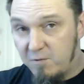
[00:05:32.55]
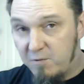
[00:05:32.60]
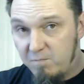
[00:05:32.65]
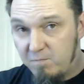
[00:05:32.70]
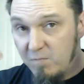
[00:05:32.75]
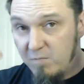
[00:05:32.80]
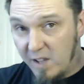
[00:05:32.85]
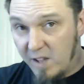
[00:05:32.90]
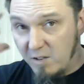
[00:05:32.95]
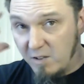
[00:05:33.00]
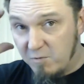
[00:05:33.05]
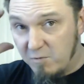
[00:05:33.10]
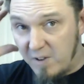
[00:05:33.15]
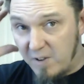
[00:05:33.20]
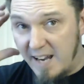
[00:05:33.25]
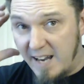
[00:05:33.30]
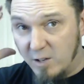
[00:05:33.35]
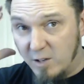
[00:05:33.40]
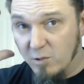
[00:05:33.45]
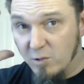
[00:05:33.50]
like
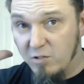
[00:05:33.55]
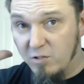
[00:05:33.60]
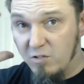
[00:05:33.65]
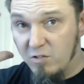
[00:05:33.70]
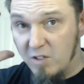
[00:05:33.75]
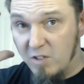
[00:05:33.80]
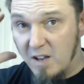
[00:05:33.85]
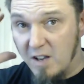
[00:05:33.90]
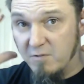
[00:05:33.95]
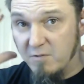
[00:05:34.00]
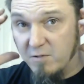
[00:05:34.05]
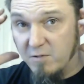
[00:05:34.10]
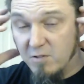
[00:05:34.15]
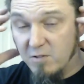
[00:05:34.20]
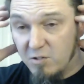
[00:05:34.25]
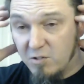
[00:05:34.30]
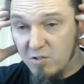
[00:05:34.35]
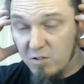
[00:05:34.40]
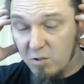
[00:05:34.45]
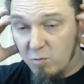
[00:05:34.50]
vinyl stuff
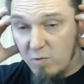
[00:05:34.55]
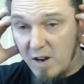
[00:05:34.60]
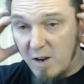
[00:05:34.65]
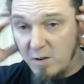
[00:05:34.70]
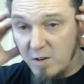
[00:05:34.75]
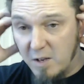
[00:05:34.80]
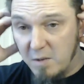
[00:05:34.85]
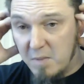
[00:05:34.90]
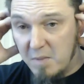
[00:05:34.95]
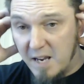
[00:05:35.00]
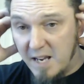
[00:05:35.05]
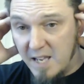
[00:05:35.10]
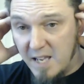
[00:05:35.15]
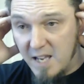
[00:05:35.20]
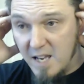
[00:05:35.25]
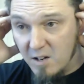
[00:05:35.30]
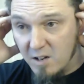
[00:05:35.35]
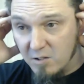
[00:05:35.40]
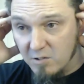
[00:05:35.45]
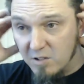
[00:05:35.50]
surrounding my
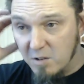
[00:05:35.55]
ears.